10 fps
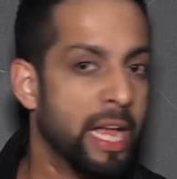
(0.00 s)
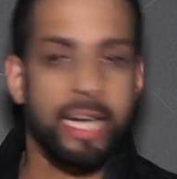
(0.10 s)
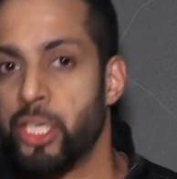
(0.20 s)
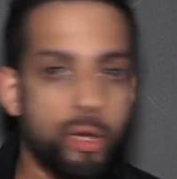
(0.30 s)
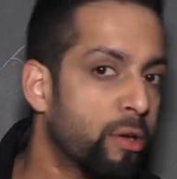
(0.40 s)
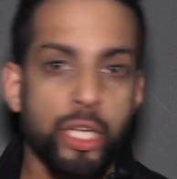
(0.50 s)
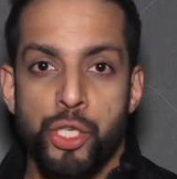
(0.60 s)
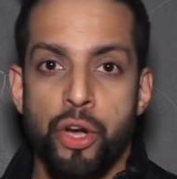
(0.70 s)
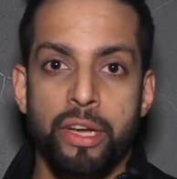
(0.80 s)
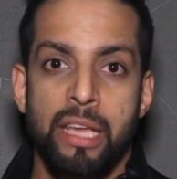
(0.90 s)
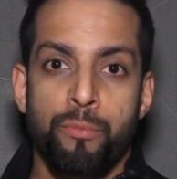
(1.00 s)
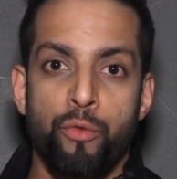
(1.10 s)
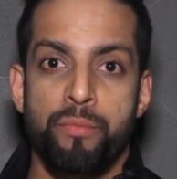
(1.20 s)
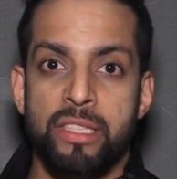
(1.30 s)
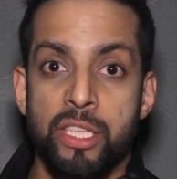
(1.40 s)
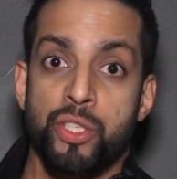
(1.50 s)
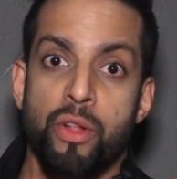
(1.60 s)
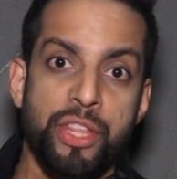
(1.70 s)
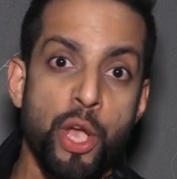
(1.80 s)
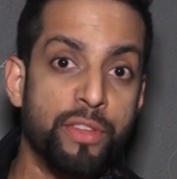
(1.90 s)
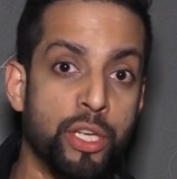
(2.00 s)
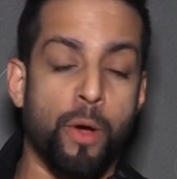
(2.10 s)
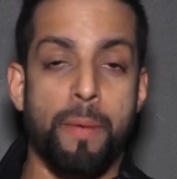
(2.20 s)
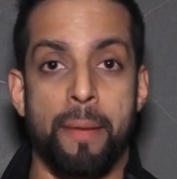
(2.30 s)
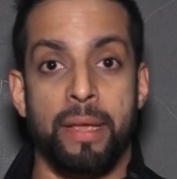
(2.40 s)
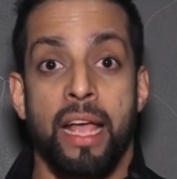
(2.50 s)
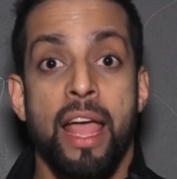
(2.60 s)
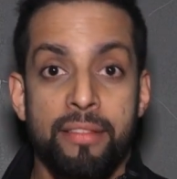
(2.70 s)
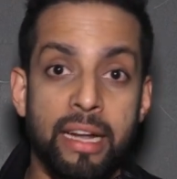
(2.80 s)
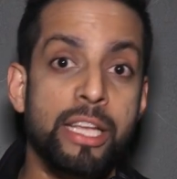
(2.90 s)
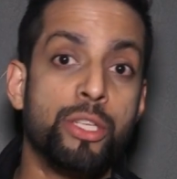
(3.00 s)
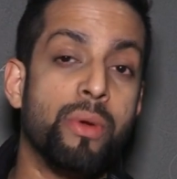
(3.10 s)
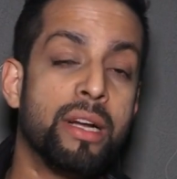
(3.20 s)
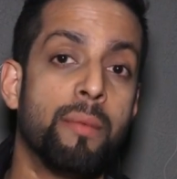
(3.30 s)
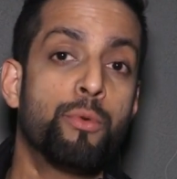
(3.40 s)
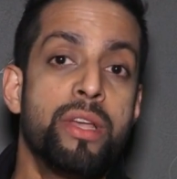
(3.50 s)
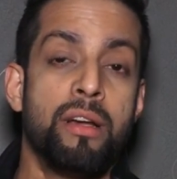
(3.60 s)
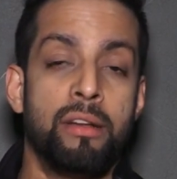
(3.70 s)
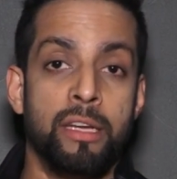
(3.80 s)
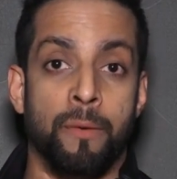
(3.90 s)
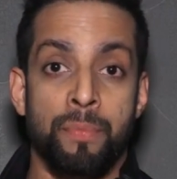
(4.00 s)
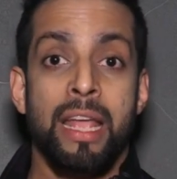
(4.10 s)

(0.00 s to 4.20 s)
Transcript: It's not the jerky movements. It's not the over-the-top hamming that he used to end up doing earlier.